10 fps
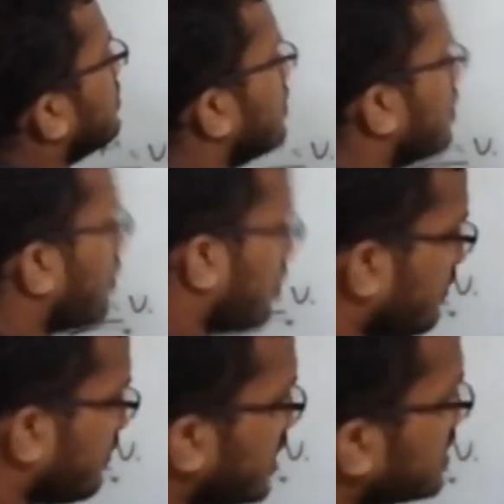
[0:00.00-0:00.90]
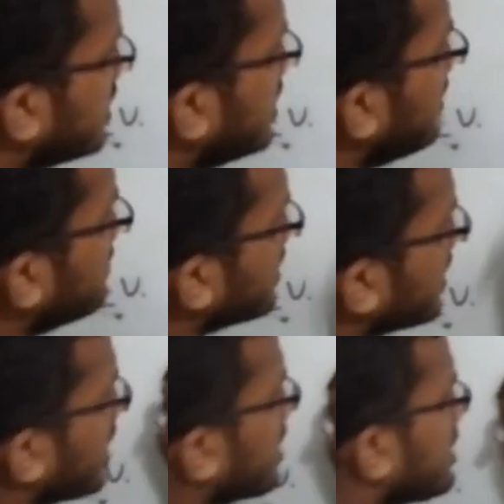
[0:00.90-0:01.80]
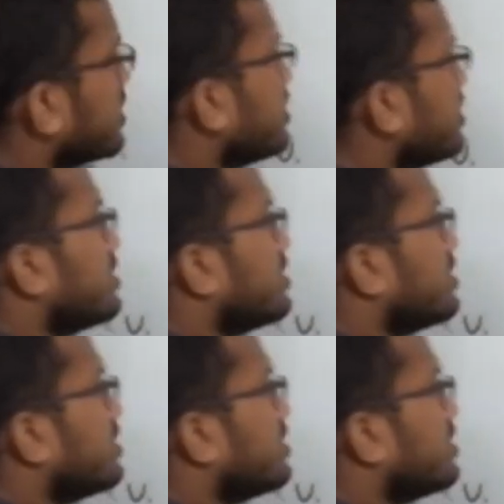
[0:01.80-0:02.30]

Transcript: Now, once it leaves the reactor,